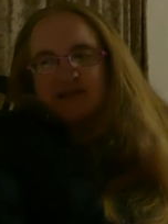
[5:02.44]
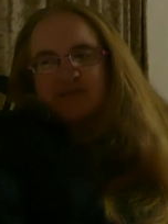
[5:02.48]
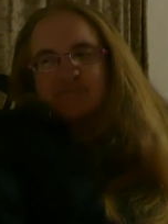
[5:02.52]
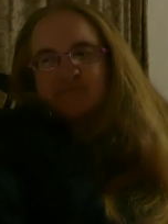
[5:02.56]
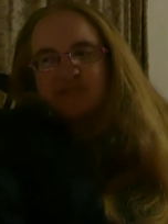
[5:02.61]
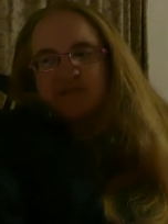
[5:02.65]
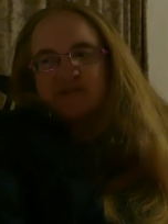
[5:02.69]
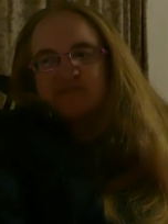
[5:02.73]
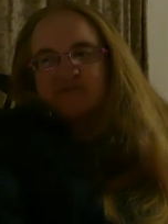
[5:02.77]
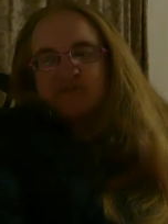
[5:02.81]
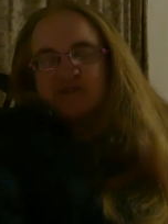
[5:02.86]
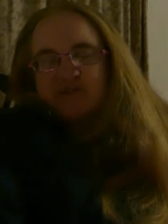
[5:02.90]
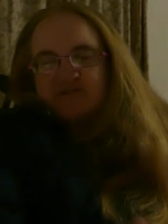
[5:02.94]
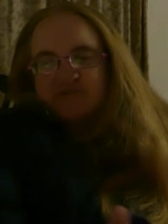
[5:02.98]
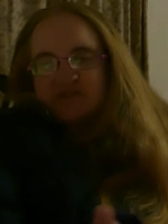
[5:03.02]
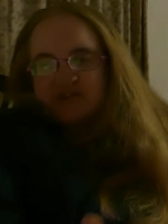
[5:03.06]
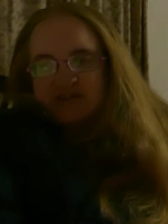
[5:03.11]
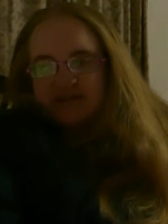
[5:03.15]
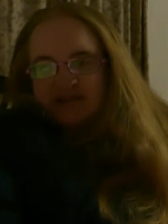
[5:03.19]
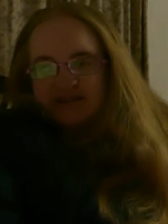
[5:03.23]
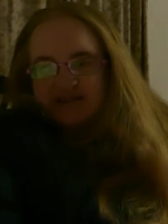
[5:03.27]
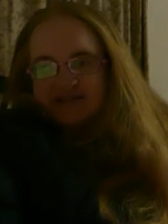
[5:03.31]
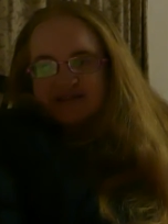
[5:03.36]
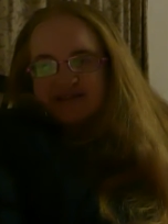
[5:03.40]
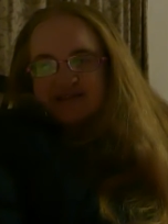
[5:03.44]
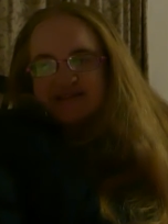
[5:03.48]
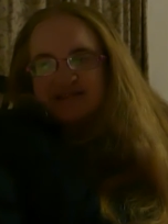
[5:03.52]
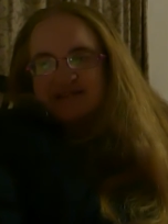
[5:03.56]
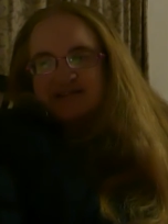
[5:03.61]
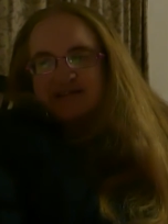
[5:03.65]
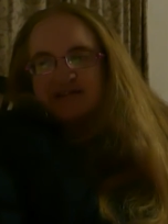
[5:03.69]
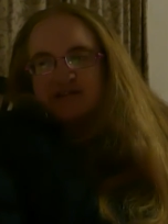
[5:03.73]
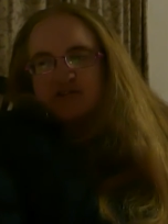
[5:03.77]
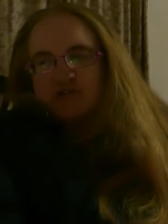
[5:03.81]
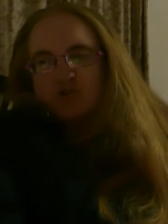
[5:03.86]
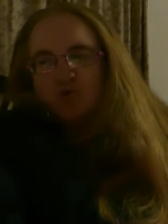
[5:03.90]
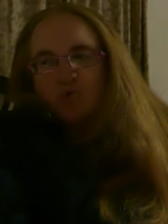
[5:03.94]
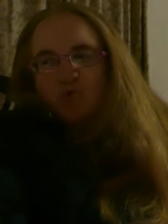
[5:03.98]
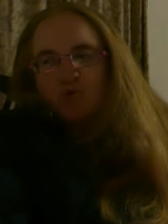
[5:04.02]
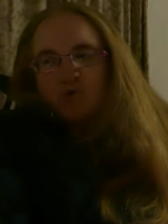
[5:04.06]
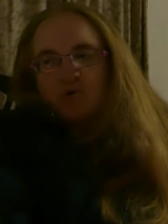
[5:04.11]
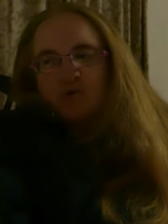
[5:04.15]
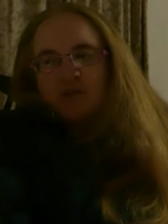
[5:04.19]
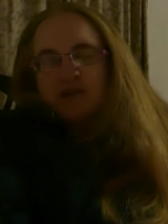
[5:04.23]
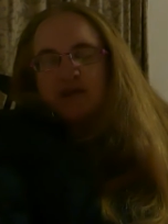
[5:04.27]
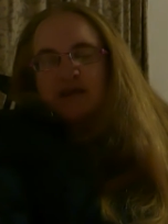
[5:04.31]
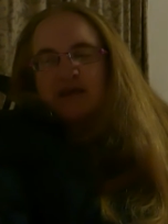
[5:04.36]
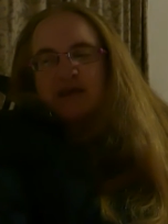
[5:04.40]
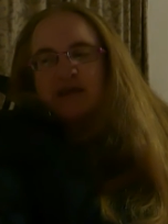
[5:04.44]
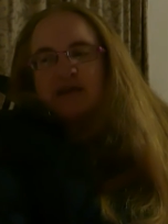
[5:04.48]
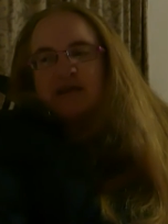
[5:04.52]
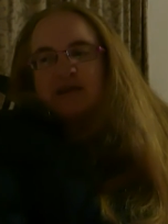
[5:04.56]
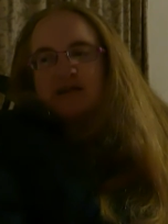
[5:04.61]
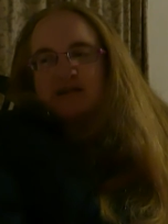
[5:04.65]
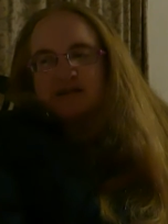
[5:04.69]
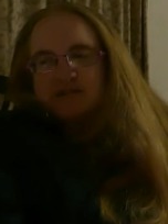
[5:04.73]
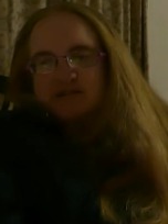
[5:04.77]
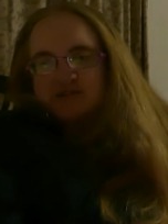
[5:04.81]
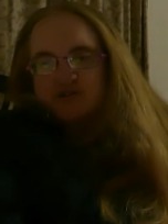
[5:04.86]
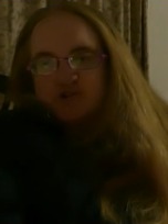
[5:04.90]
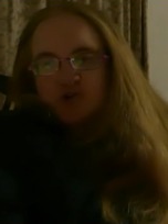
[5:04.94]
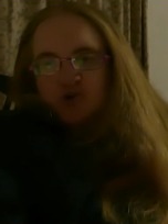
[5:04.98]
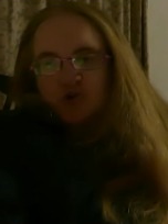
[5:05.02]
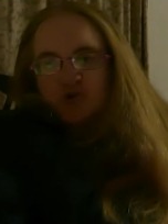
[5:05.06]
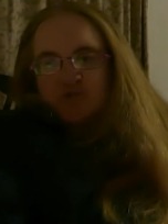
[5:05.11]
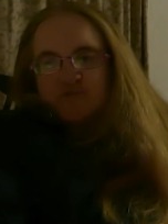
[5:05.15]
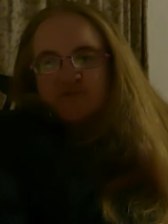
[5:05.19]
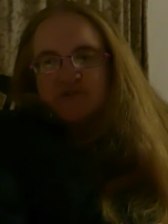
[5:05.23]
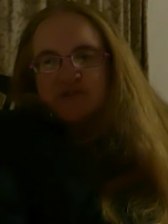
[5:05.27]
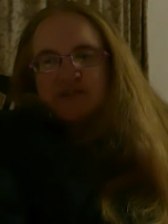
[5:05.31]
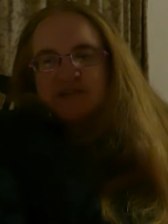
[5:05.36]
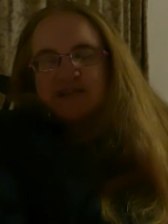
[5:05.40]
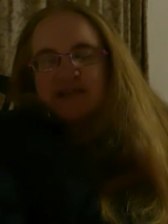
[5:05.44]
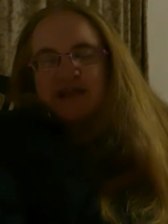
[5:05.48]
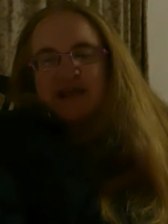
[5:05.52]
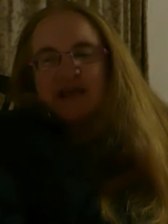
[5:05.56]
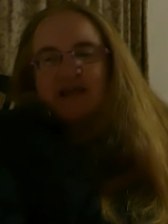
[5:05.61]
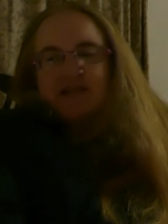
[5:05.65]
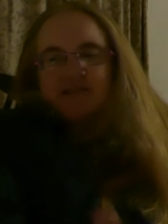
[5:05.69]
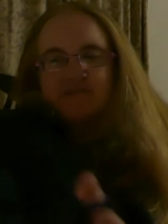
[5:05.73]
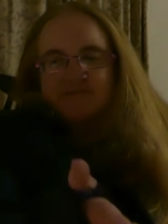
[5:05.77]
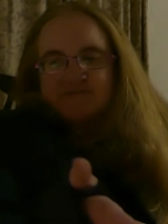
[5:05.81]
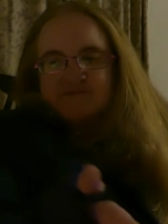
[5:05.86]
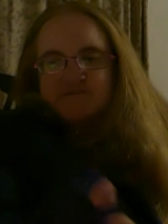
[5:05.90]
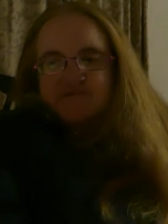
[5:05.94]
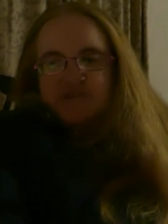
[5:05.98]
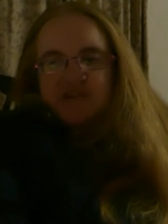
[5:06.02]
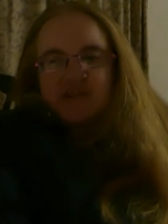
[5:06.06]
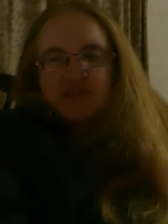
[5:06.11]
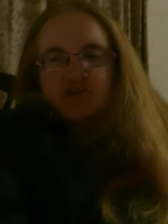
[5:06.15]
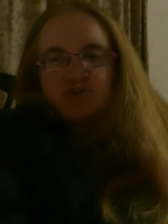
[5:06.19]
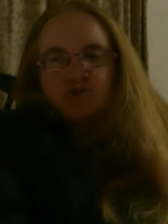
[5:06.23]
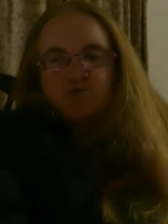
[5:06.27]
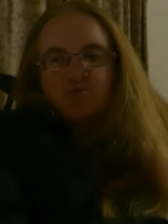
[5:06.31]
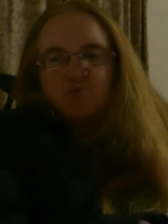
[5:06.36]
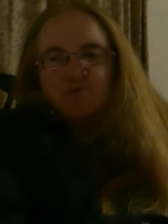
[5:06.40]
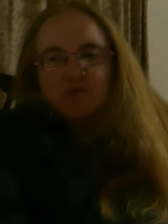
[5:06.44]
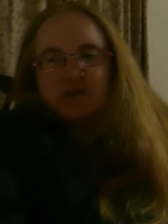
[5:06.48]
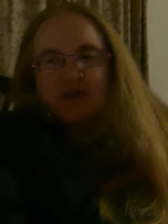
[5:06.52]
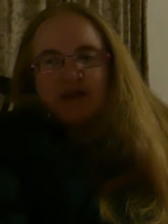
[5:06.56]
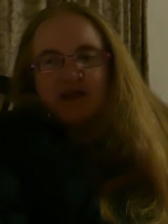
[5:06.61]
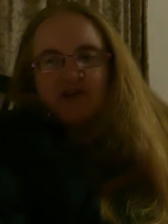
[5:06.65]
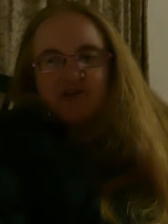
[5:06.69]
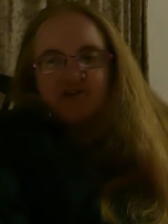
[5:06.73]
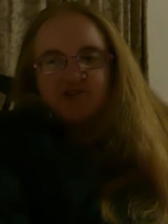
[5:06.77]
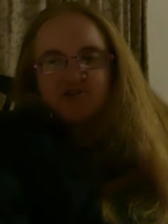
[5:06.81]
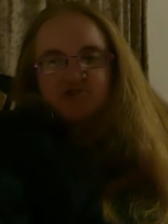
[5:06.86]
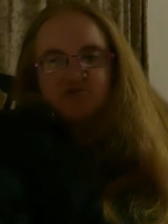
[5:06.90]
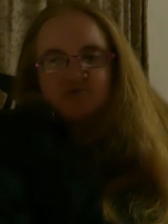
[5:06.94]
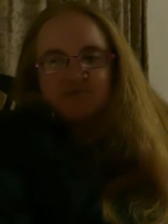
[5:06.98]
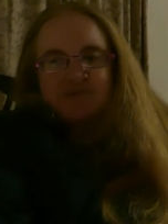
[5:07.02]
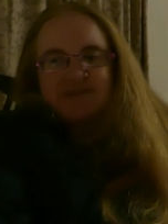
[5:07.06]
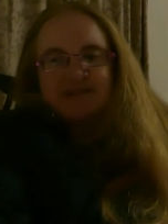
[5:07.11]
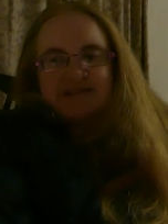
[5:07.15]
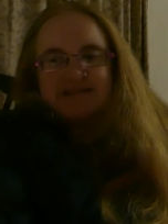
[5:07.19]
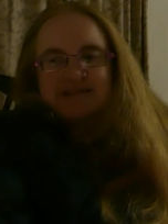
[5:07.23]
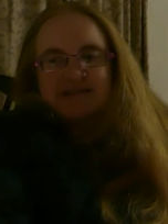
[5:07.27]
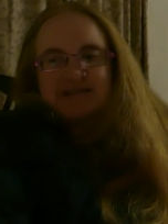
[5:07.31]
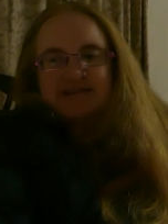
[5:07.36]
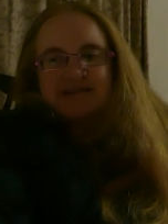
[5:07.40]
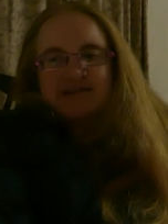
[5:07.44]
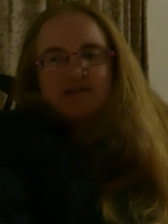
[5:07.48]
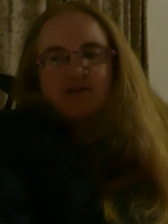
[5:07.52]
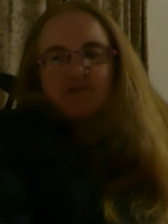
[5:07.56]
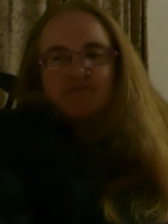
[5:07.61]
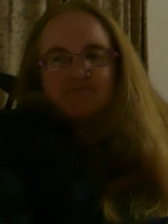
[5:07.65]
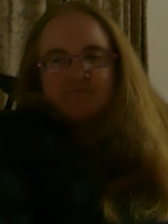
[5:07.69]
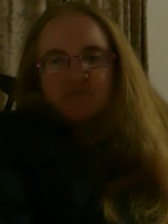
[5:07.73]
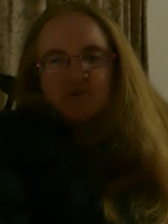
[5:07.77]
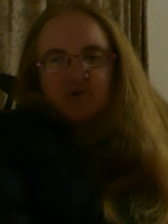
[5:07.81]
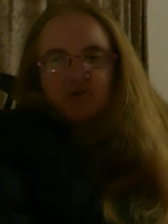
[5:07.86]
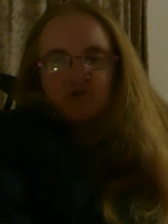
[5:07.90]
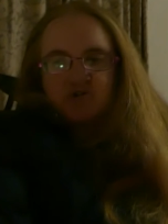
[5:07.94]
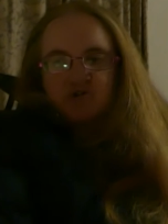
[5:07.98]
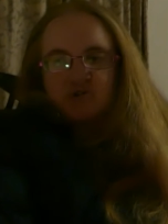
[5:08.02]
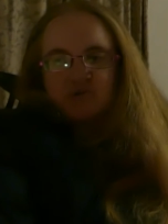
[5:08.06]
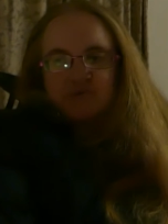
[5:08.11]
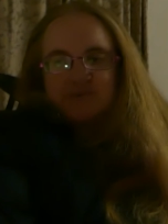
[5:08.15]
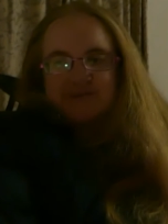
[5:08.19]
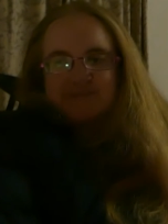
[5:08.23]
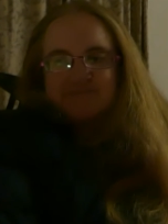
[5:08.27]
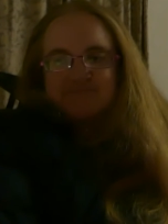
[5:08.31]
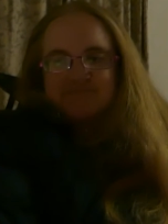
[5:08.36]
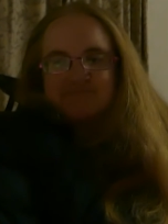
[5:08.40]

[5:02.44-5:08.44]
atmosphere that exists at all, its surface, and the physical characteristics of Mercury.